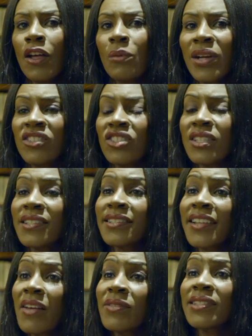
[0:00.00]
And when she
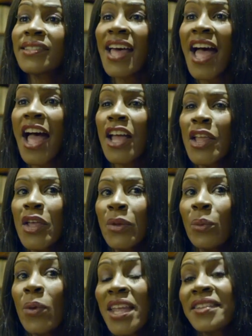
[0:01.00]
discovers that,
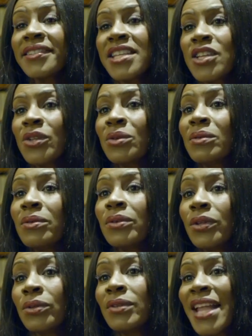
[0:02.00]
we see who,
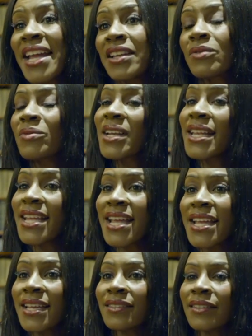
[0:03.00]
who Lena really
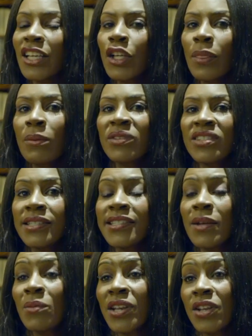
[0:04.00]
is, which is
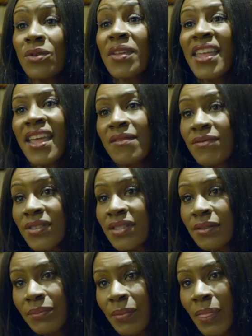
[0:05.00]
someone who
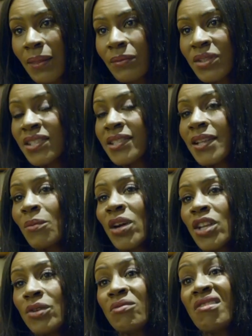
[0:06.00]
gives, which is
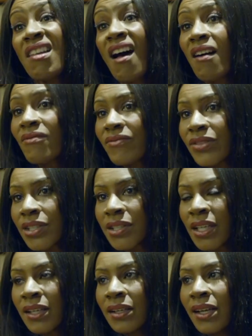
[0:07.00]
someone who
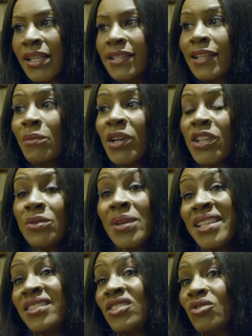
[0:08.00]
loves, and someone who
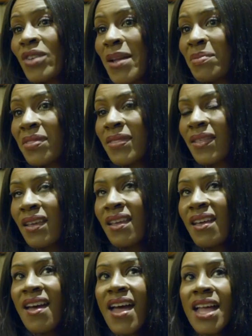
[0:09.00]
has strength,
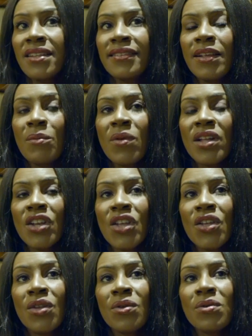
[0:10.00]
and someone
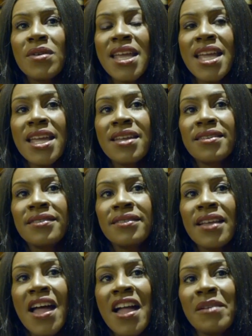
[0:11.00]
who
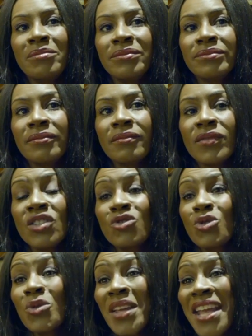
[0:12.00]
is um, the
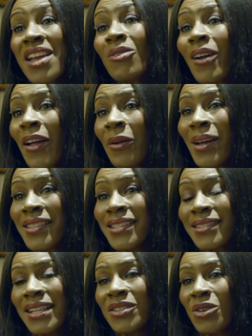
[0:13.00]
true hero at
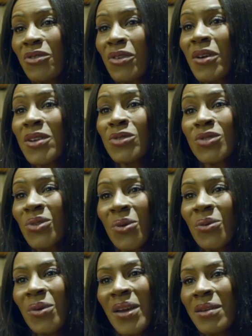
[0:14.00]
the centre of her own
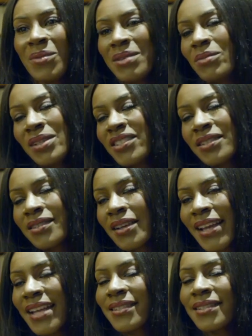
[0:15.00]
story. We, we just
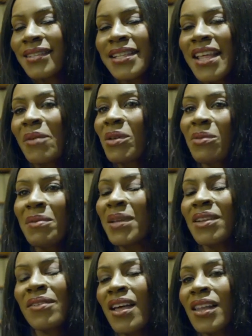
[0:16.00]
don't get to see that with
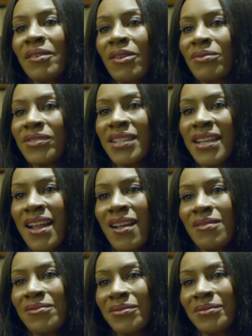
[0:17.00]
women of colour often enough.
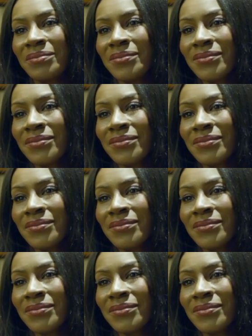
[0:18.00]
Mm.